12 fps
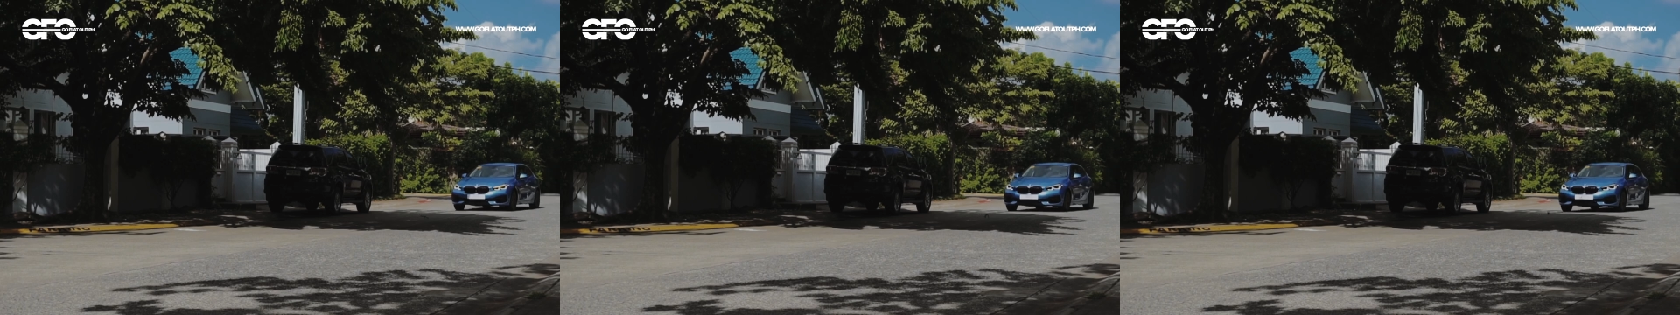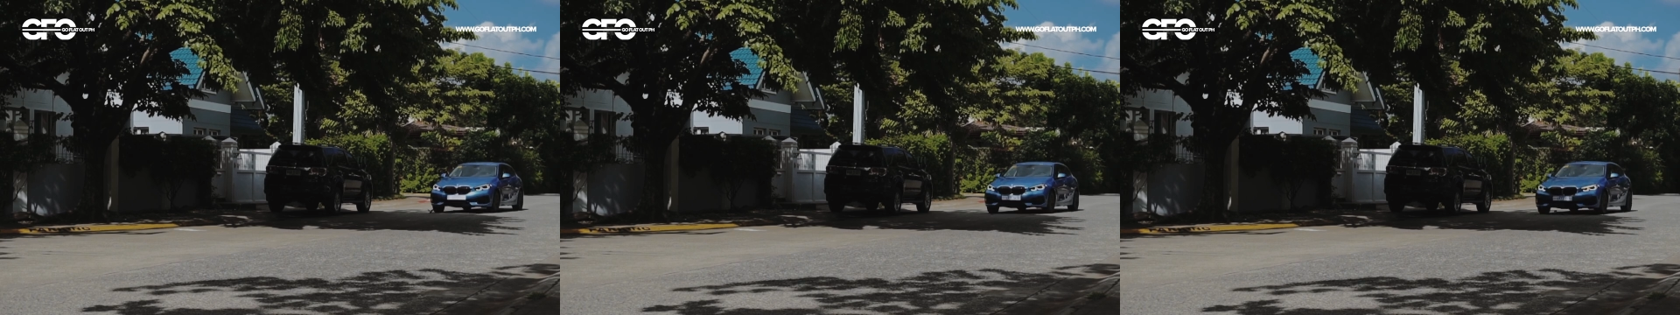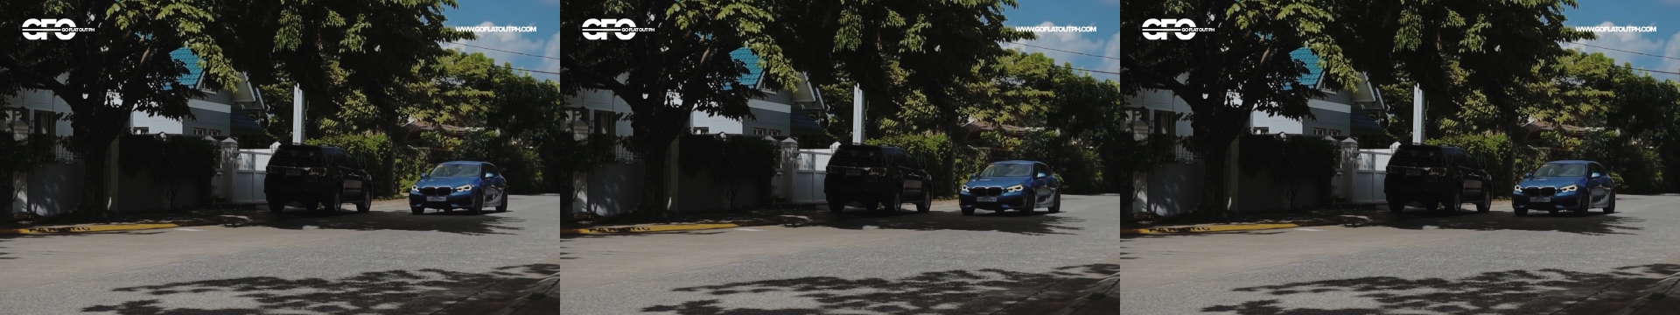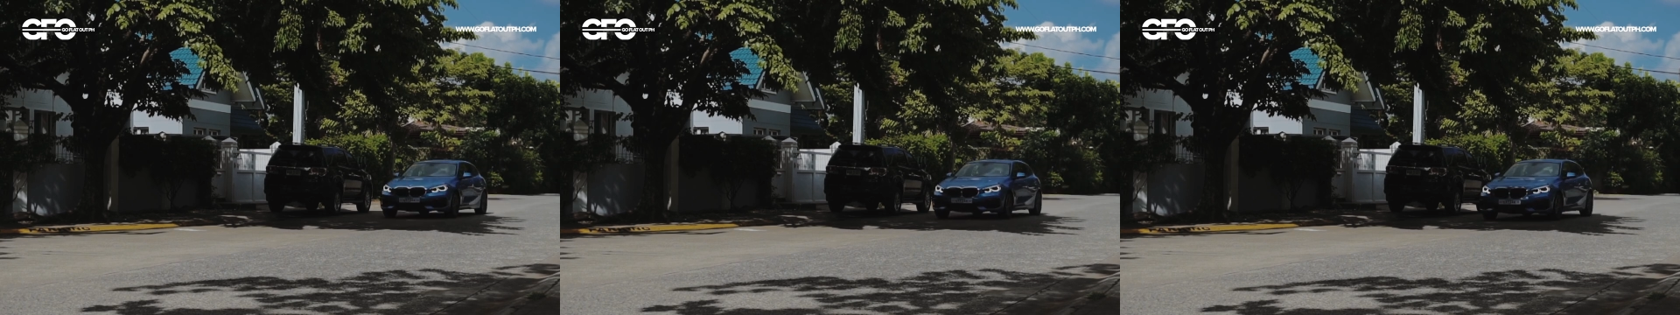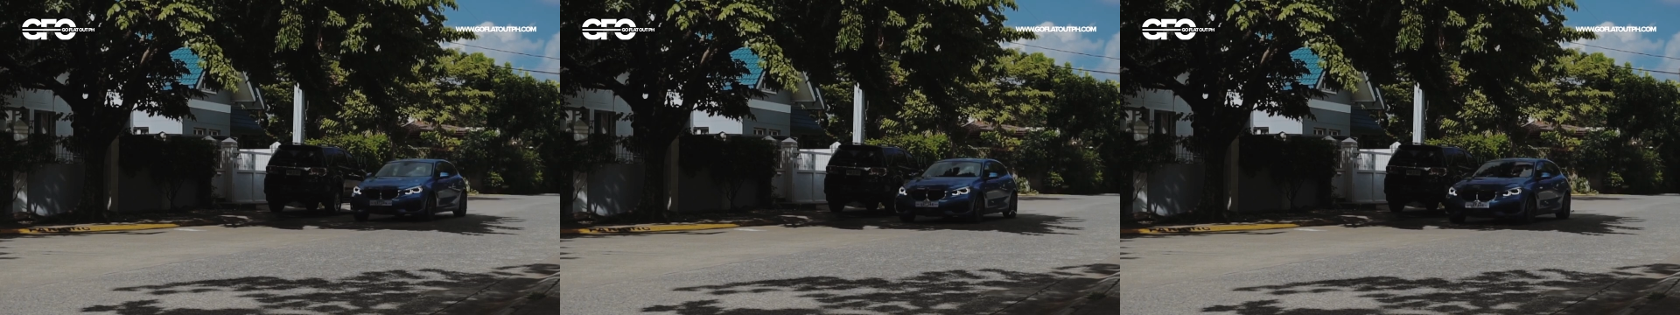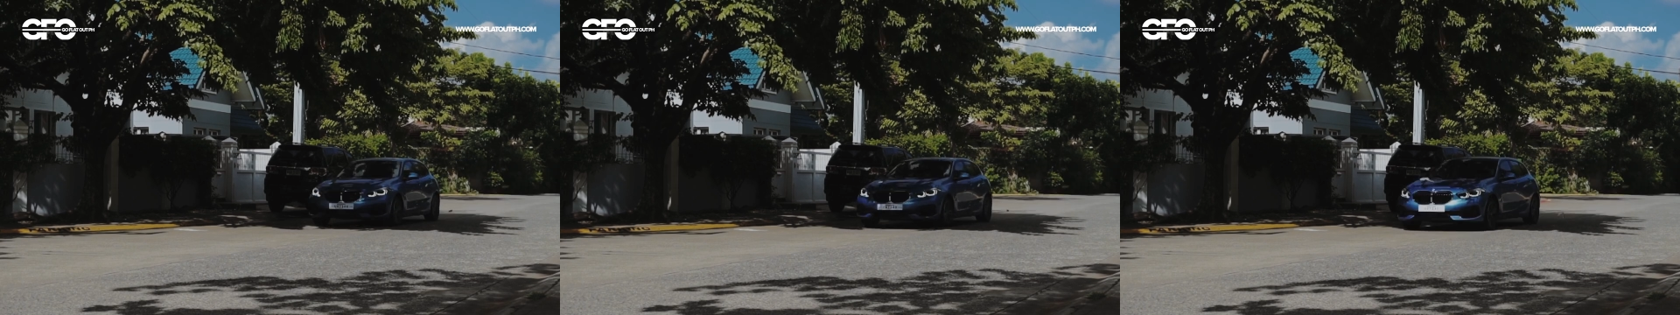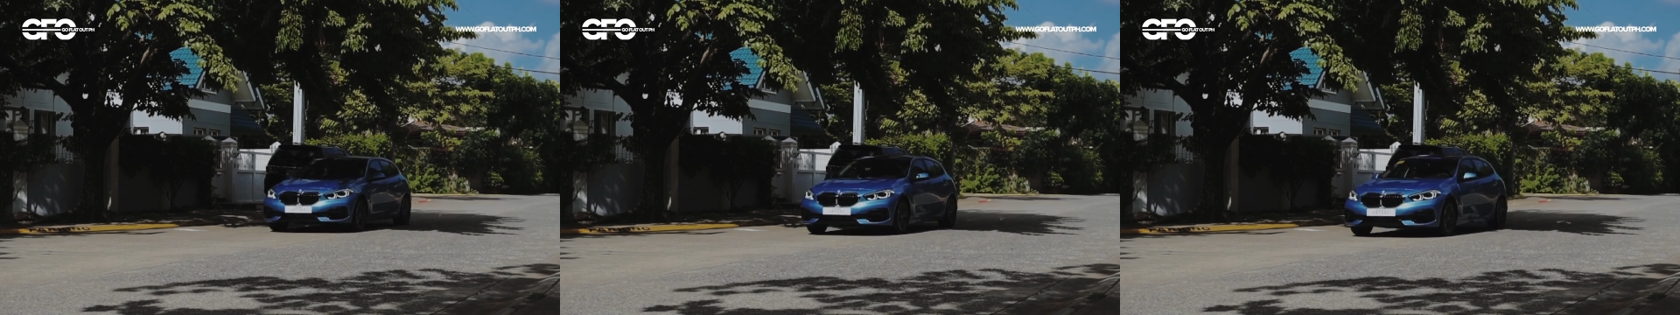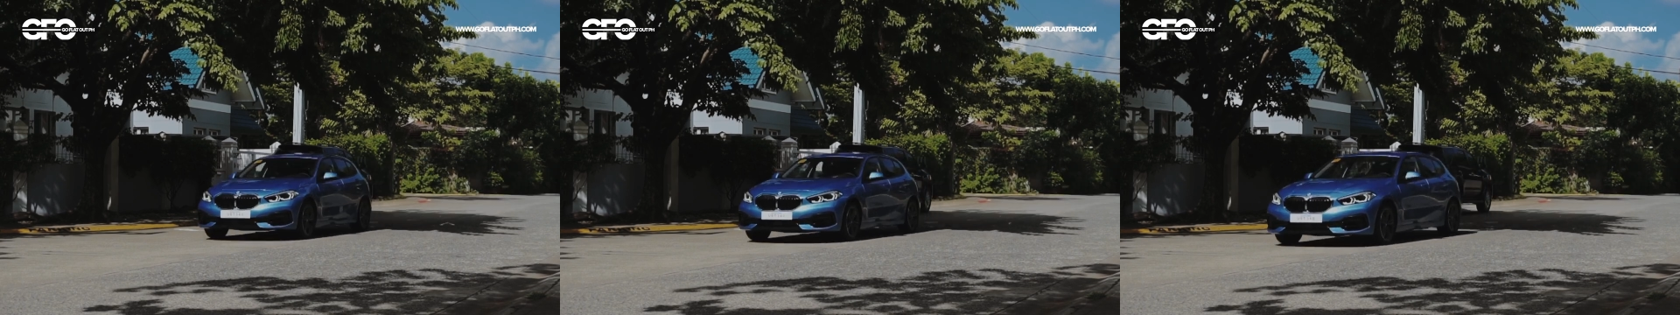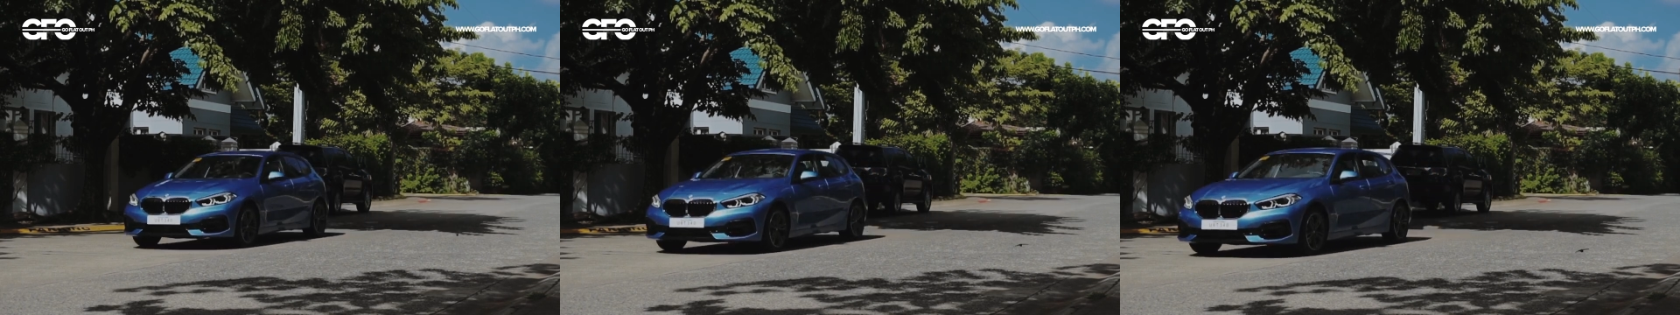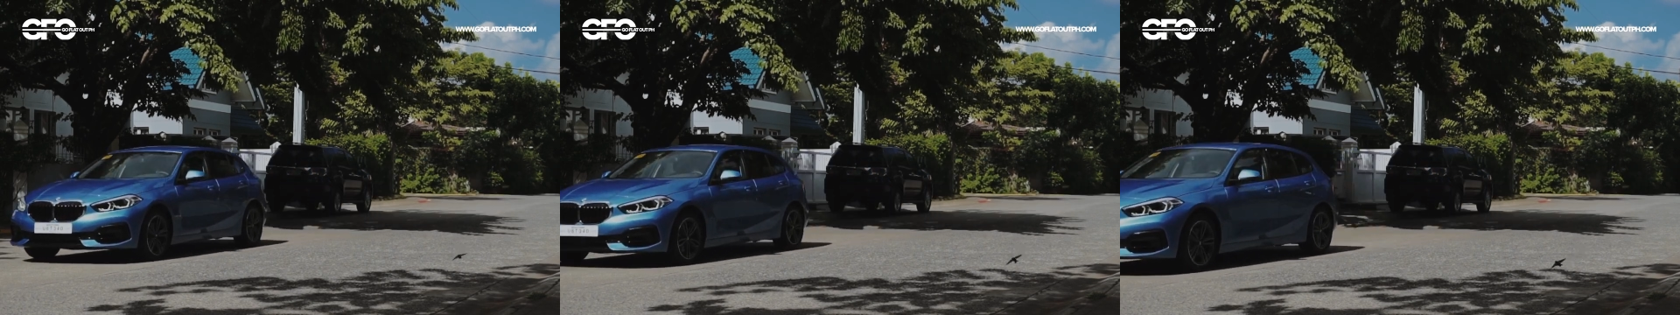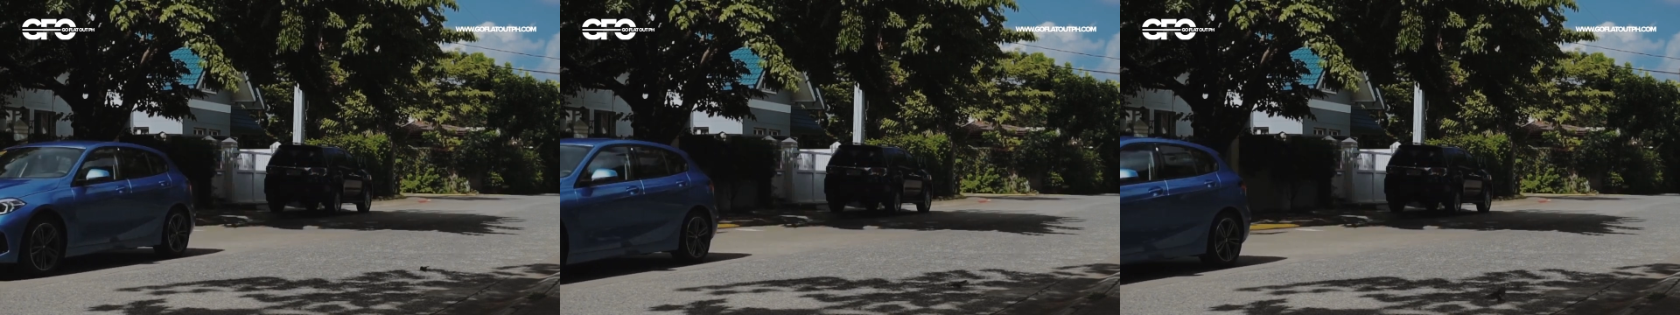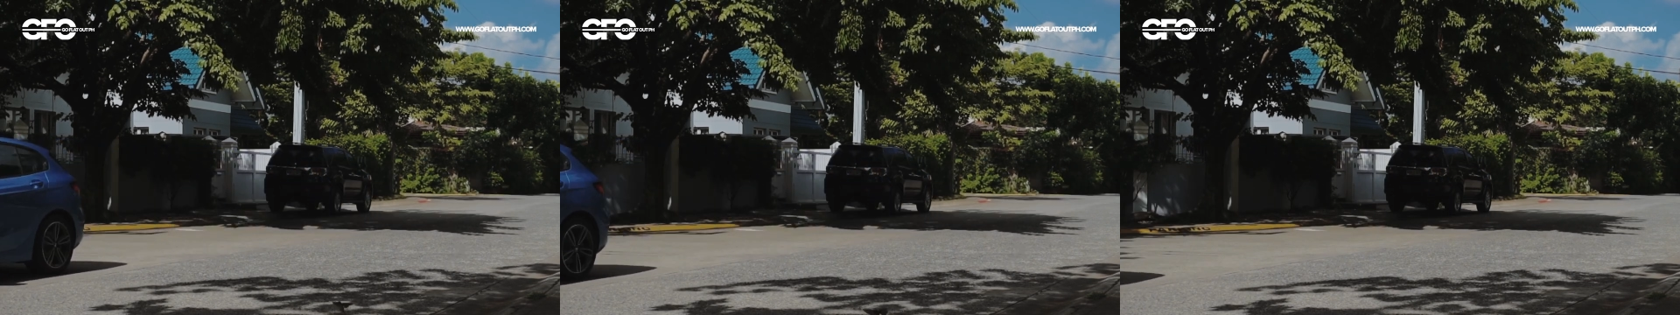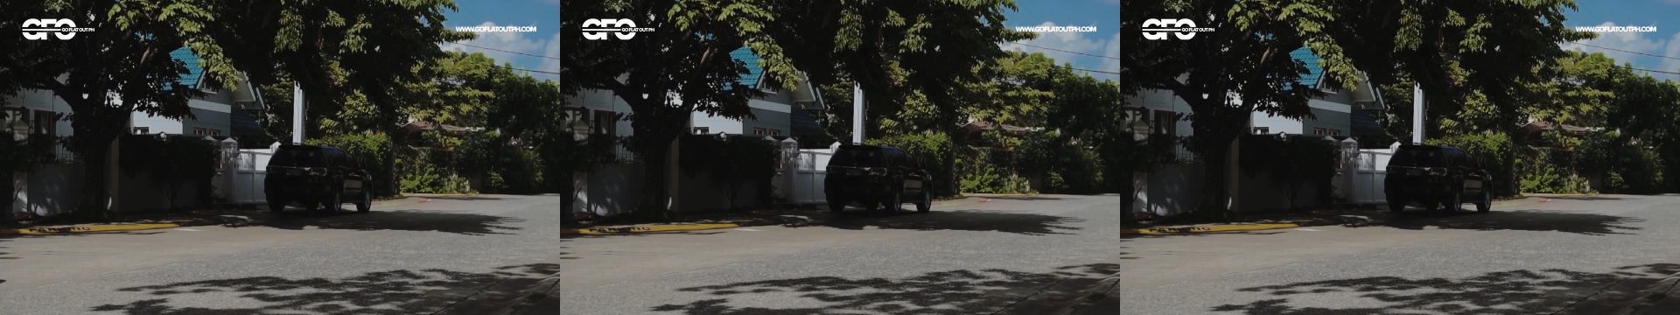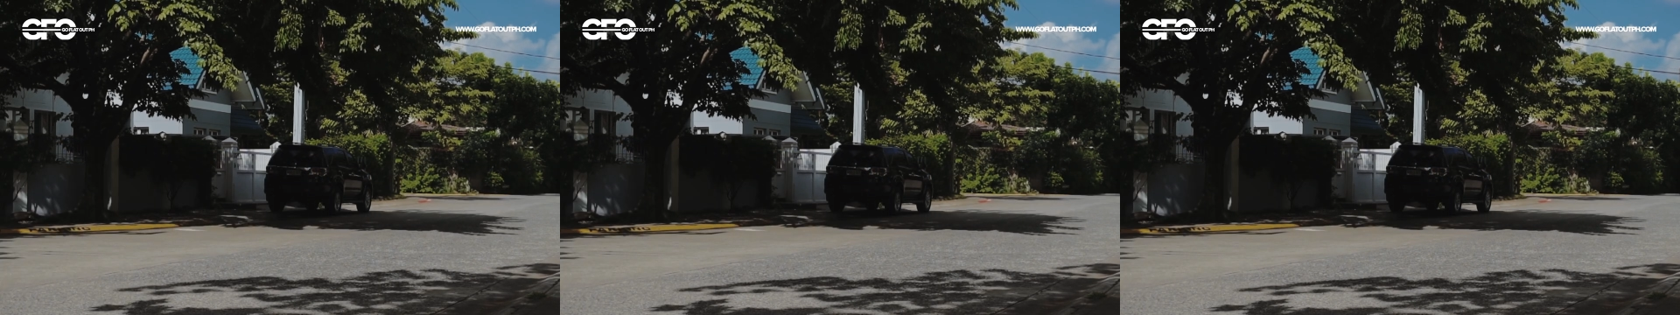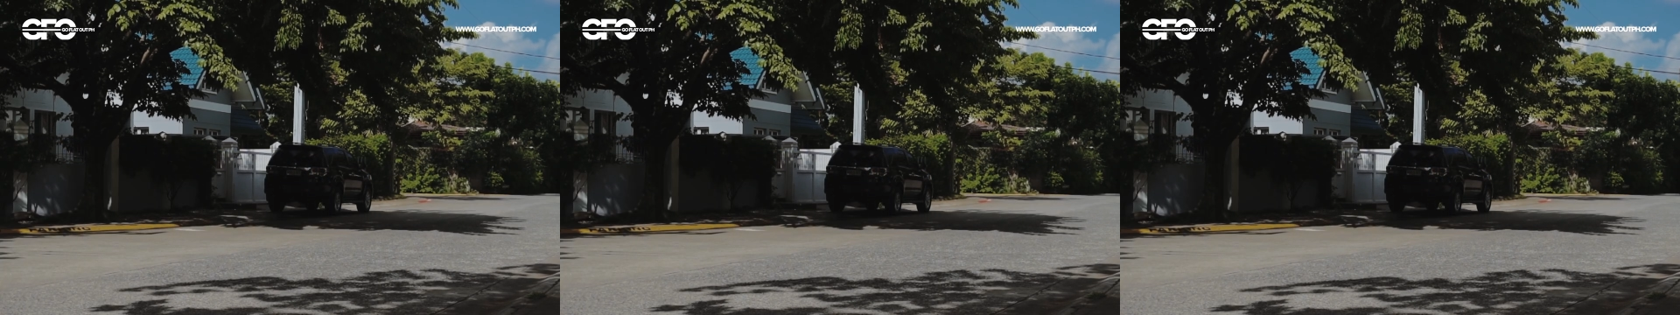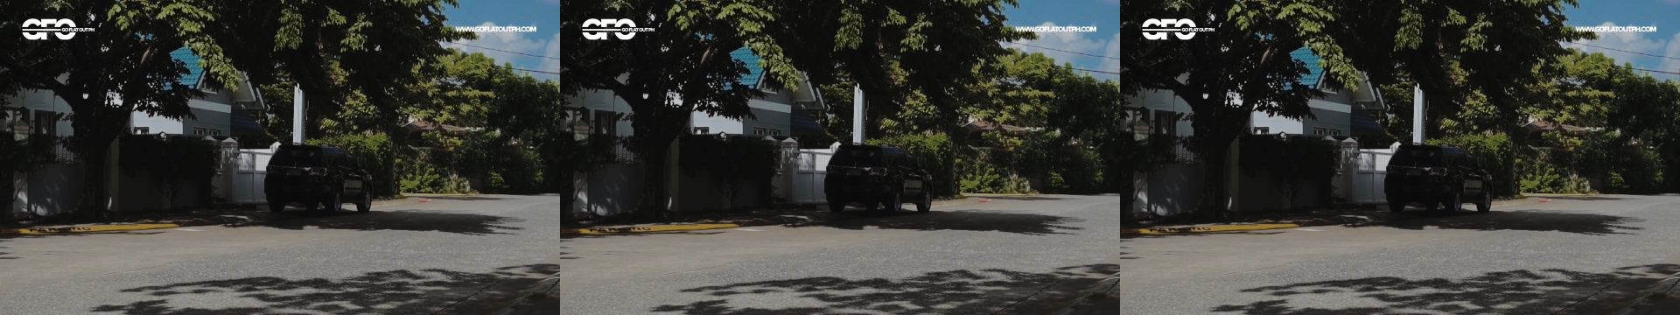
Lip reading: [unreadable: no face in view]